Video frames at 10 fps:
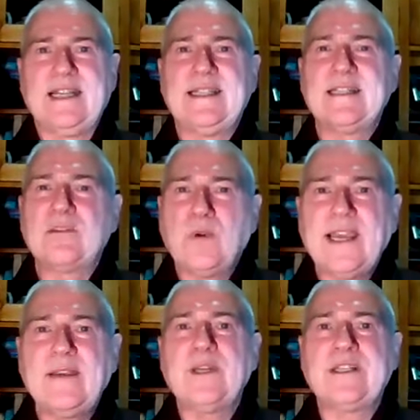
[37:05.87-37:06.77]
This
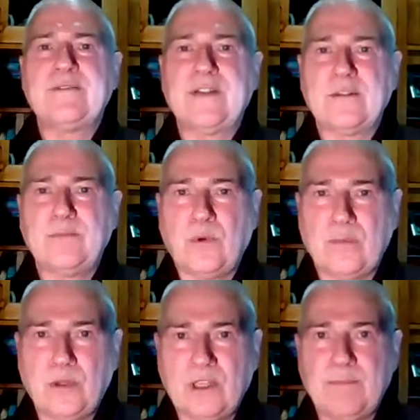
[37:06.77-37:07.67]
way, we develop
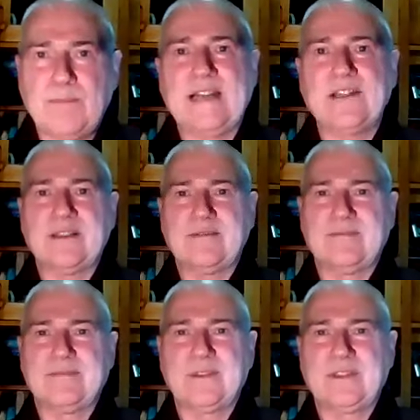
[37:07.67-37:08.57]
more and more compassion,
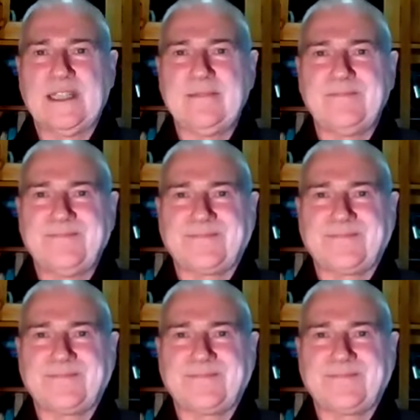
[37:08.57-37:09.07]
okay?